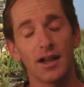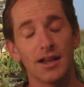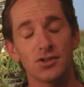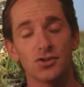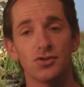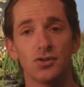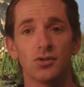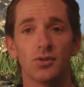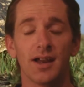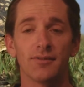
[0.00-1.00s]
I should
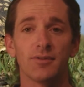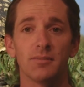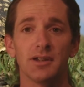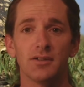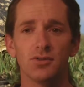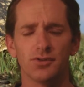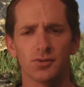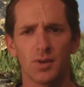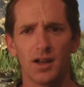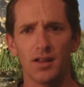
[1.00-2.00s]
do amphibian news
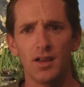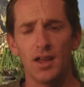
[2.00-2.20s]
as well.